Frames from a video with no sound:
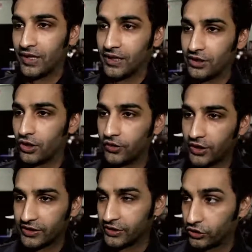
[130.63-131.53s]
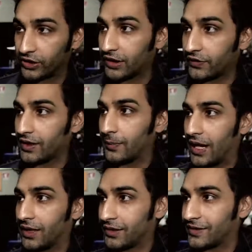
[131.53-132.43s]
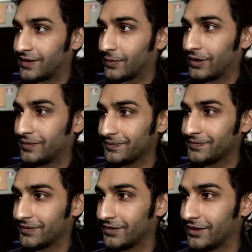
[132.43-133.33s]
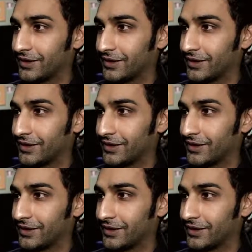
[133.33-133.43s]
you know, it's a tricky thing to balance. But yeah.